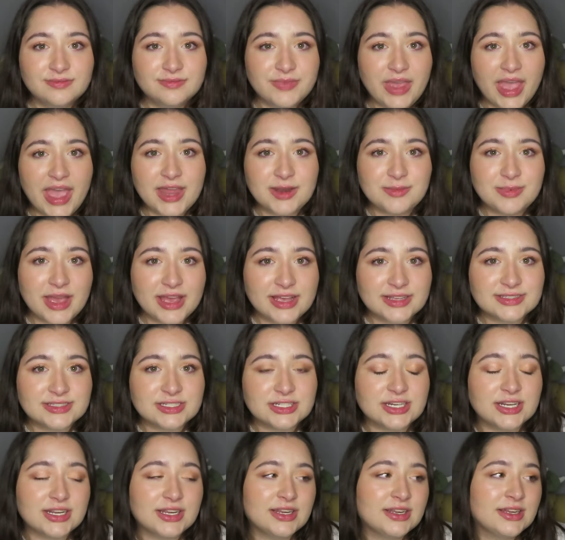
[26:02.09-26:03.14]

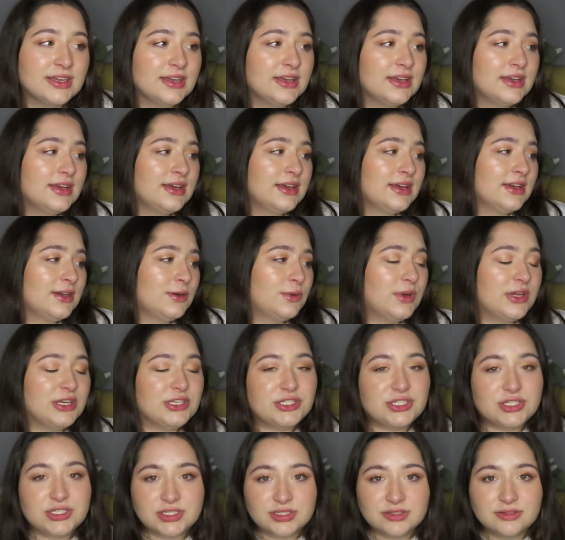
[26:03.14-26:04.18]
headmaster,
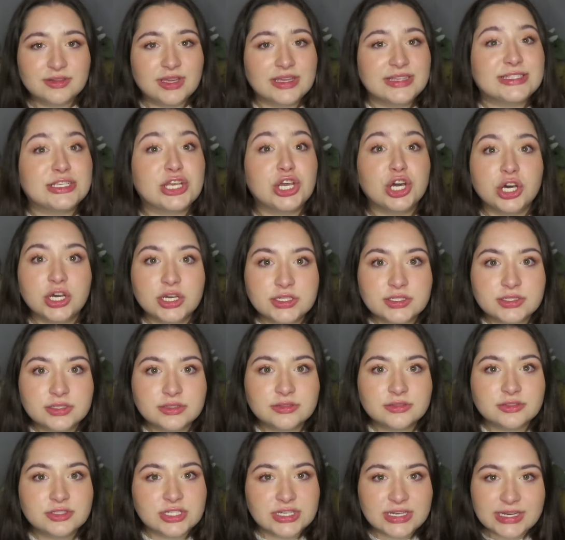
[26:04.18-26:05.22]
which is good.
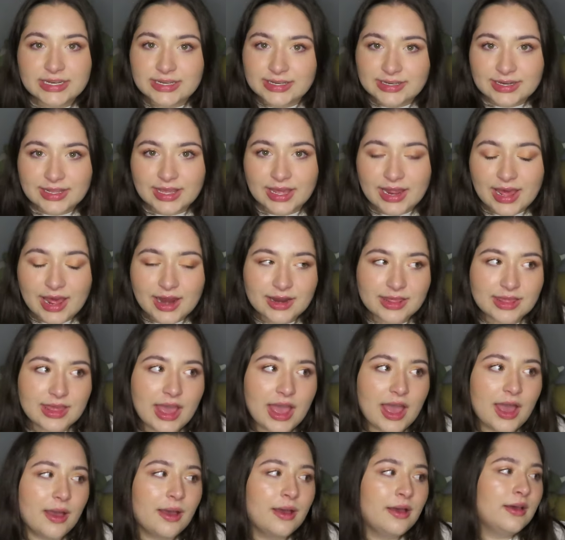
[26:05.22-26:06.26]
She needed to get out of
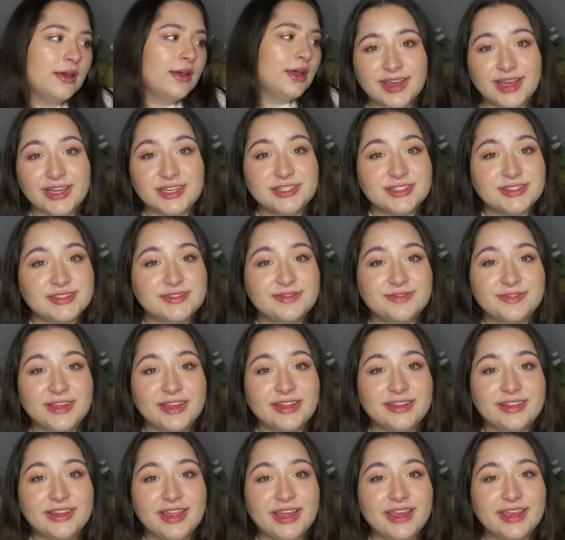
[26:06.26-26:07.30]
that. I
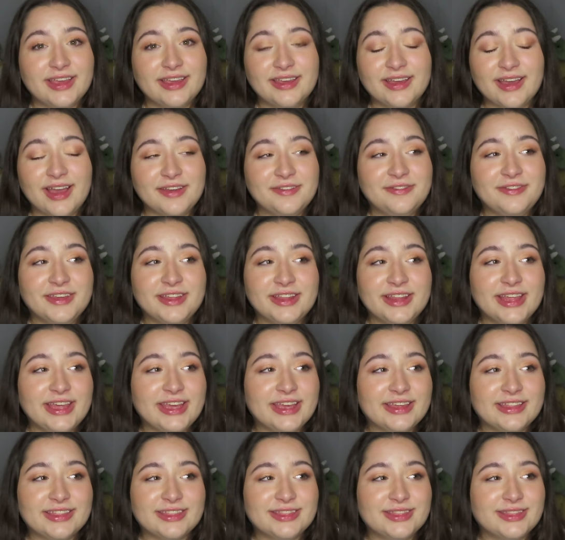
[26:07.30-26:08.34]
feel
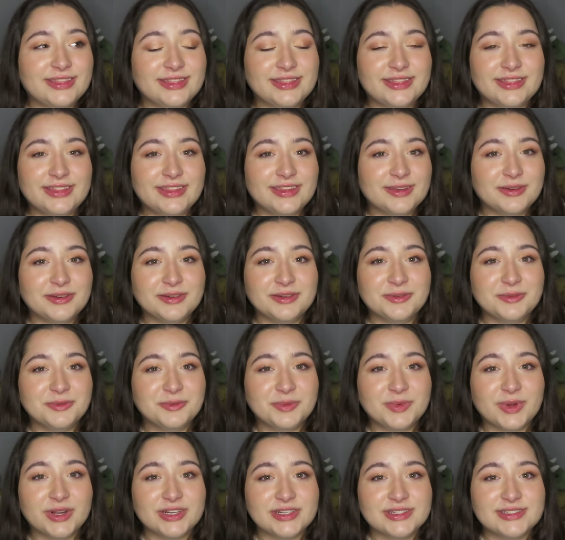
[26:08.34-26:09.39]
like the
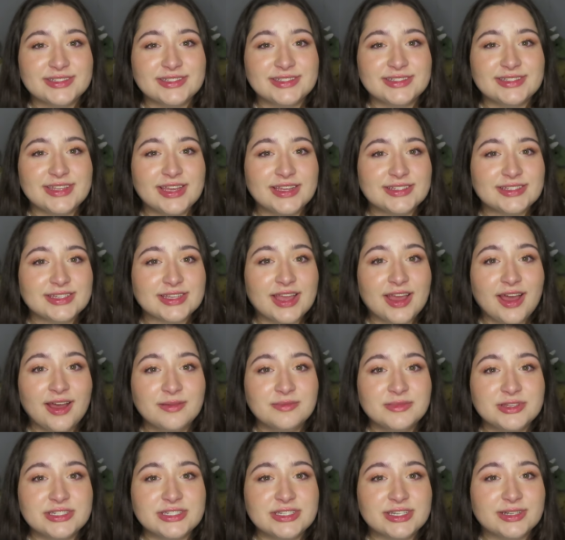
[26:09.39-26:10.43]
worst is yet to
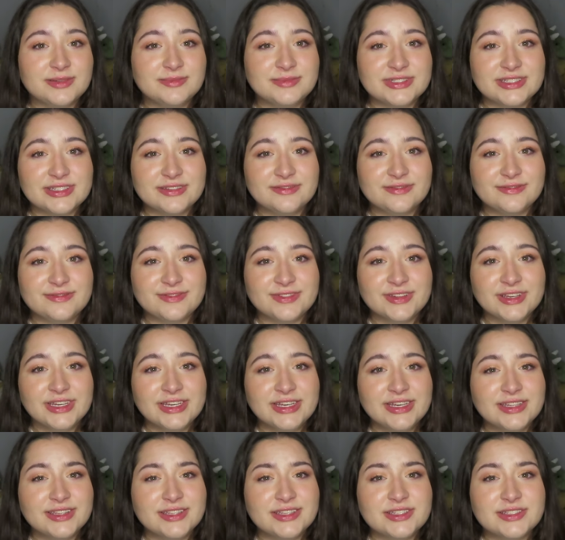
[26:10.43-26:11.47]
come in terms of
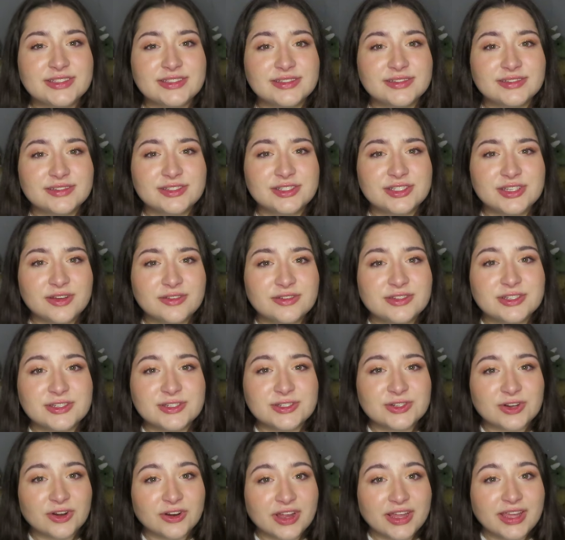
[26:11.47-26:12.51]
this show
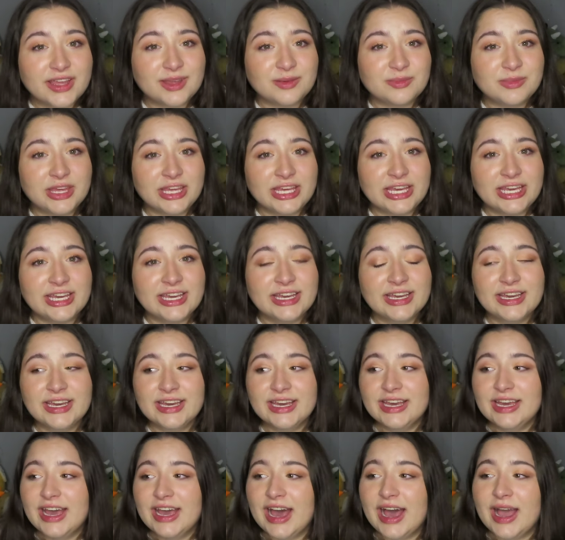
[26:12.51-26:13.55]
destroying me.
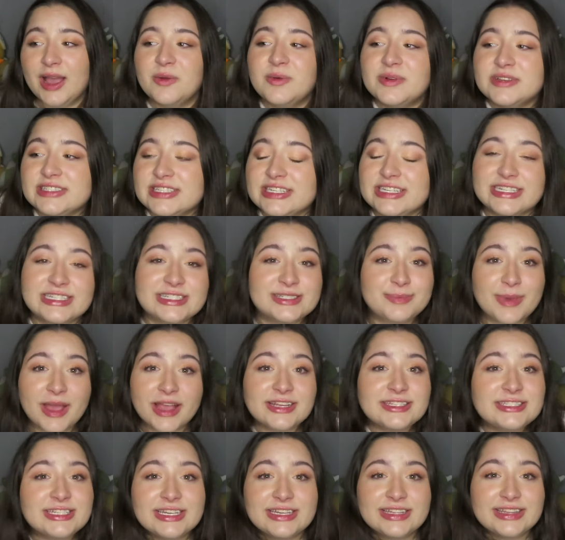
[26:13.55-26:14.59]
I wasn't
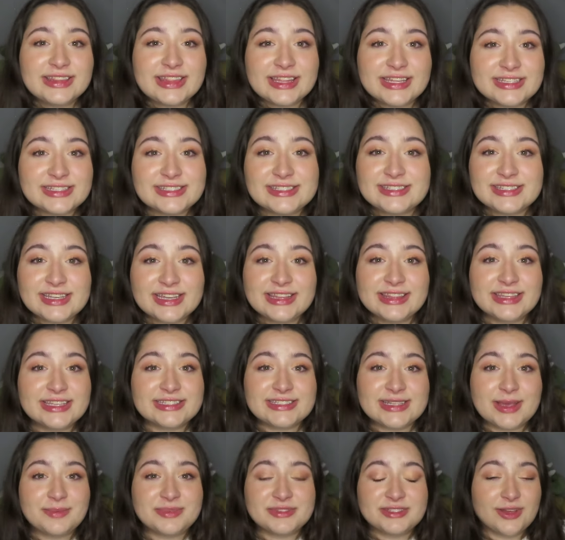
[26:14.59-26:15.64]
expecting this in
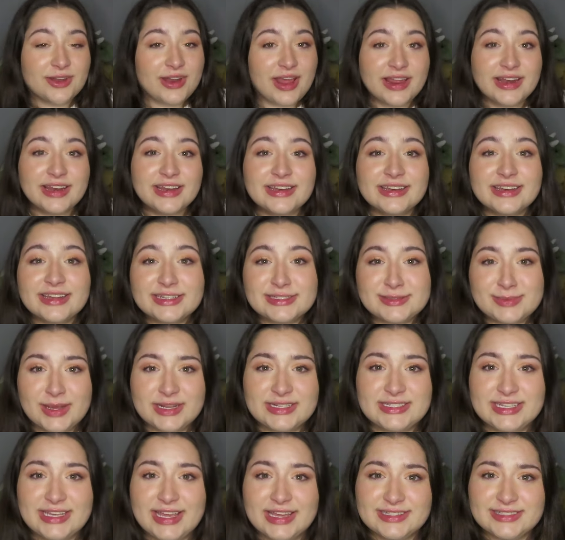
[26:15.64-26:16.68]
this episode. I didn't
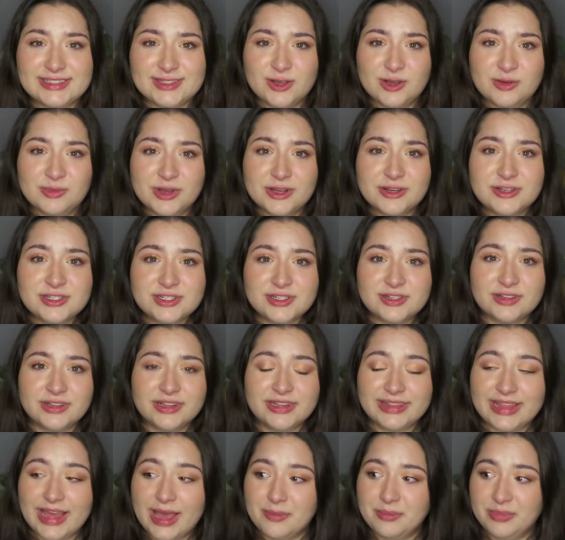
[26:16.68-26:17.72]
expect to get so emotional
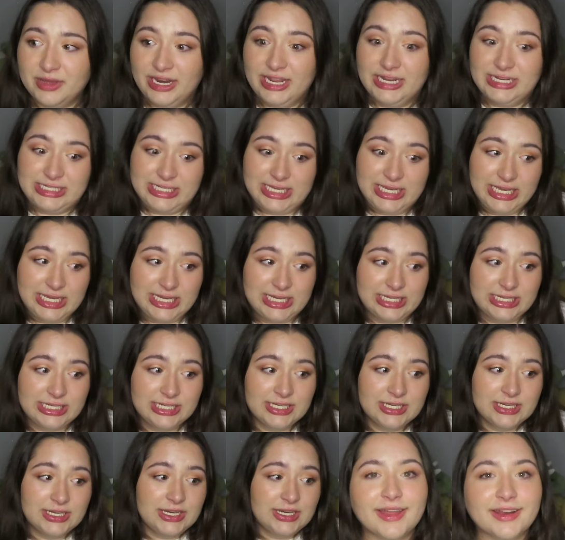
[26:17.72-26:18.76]
at that, but I did.
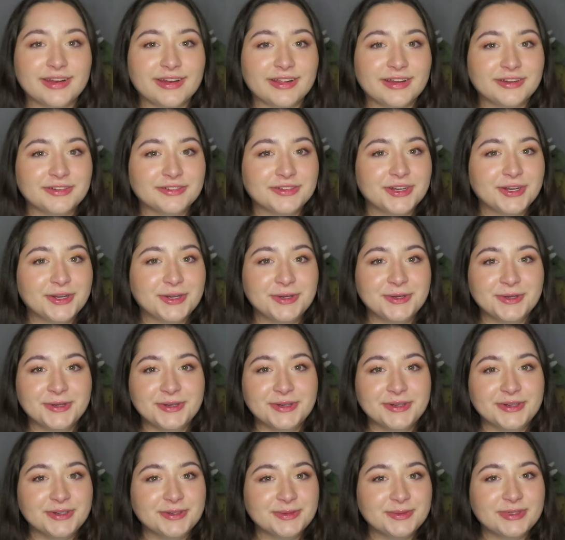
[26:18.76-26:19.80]
I don't know.
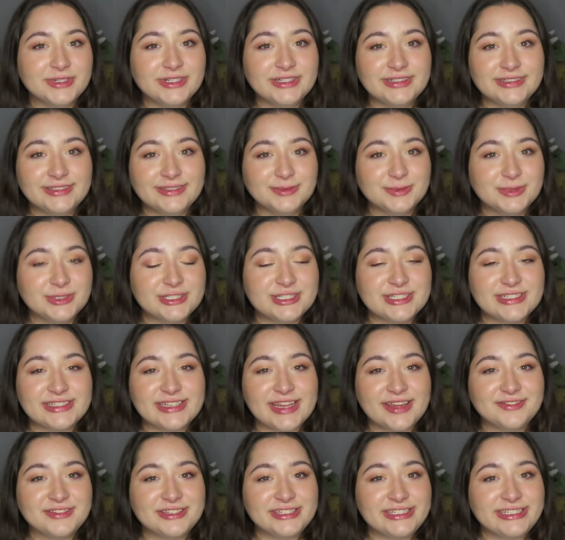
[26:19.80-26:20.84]
Oh, well, we'll just
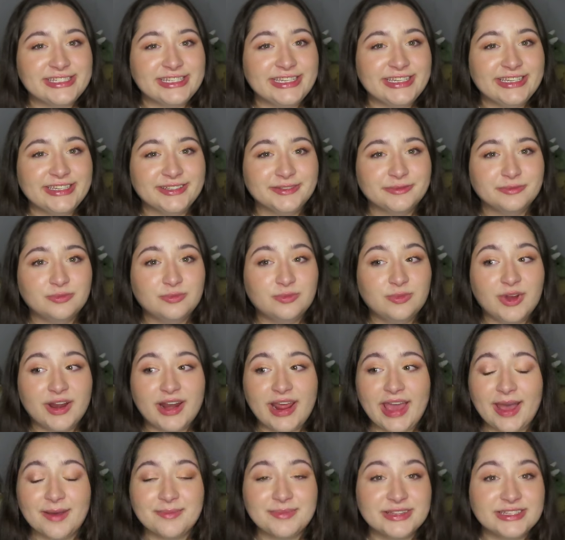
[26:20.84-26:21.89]
have to see what
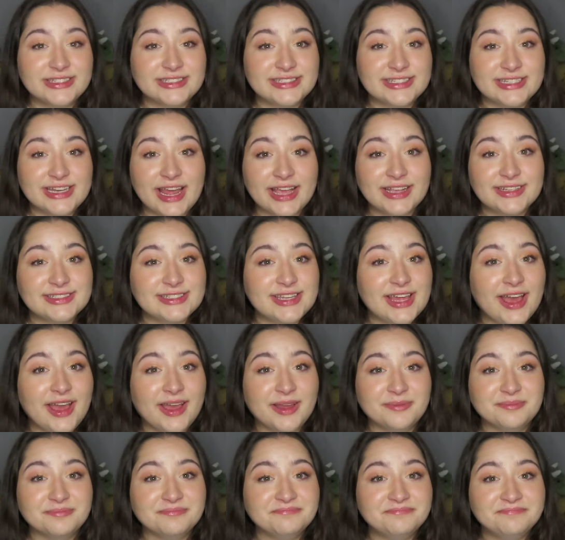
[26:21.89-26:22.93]
happens the next
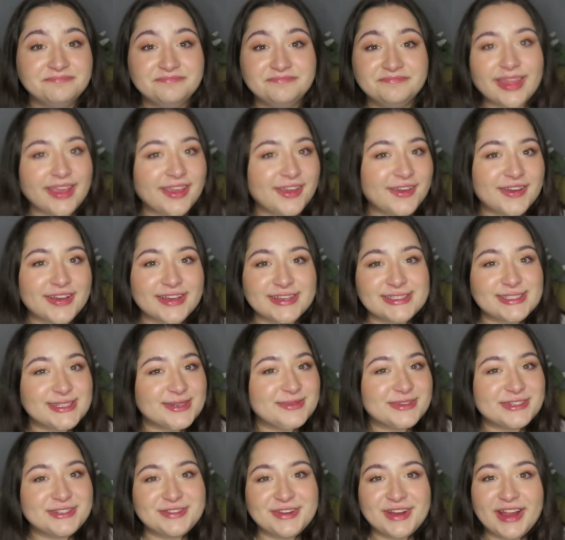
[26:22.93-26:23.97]
time. Thank you guys so
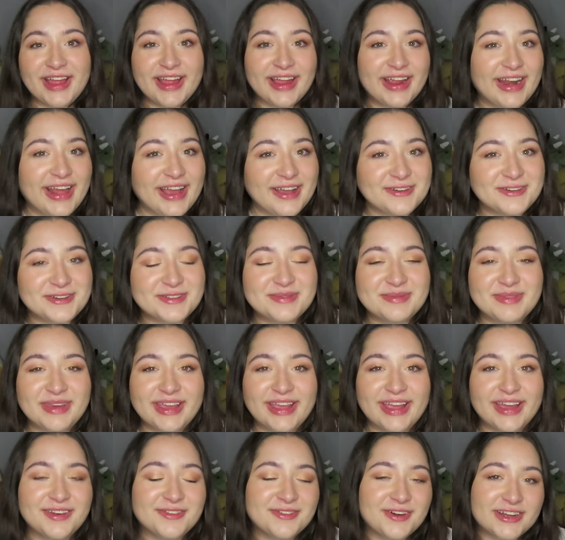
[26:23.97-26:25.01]
much for hanging out with
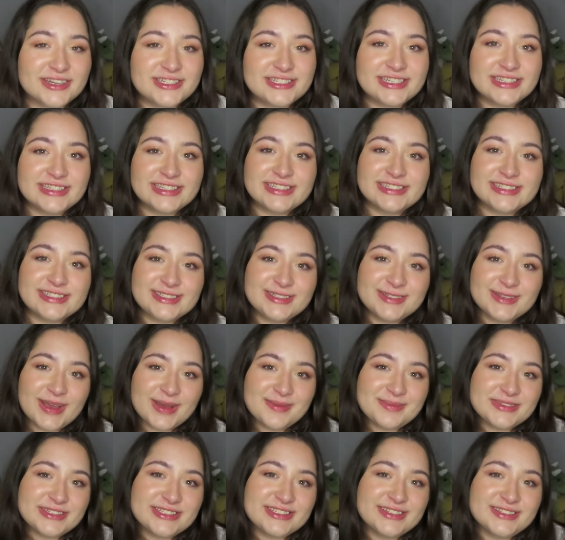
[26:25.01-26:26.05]
me and watching these two
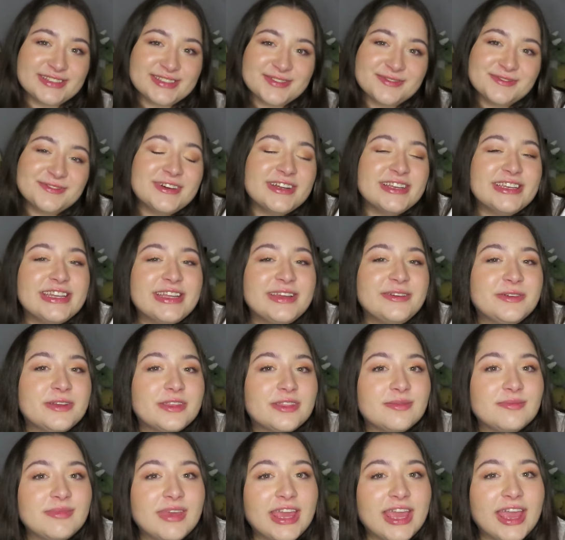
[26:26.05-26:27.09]
episodes of One Day
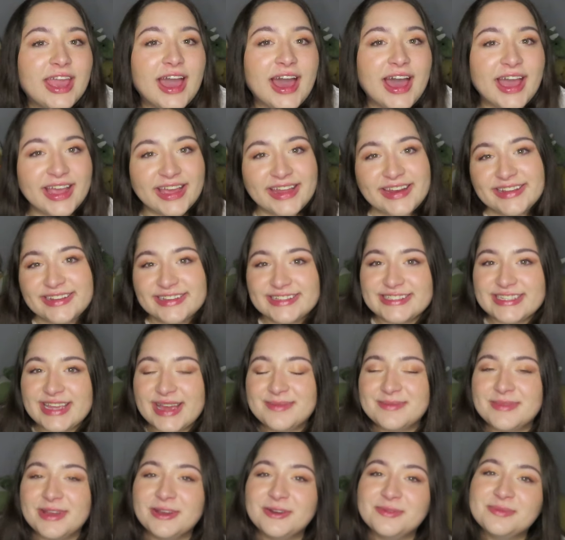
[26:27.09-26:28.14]
With Me. I had a good
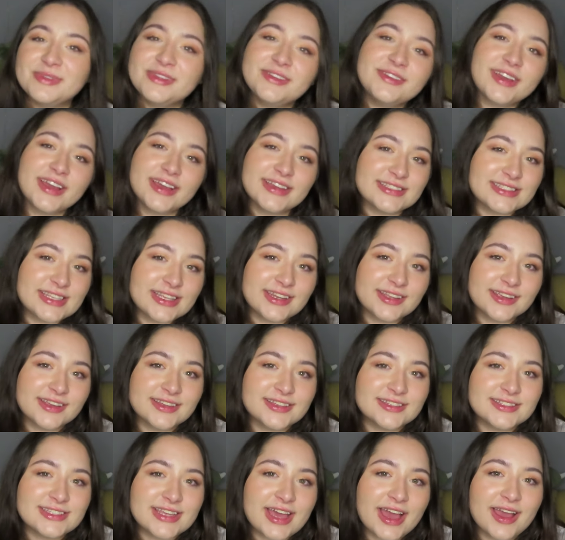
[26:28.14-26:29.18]
time. I hope you guys had a
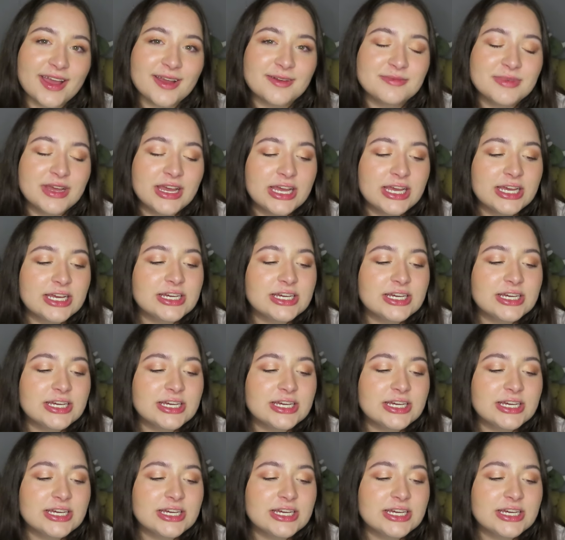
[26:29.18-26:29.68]
good time.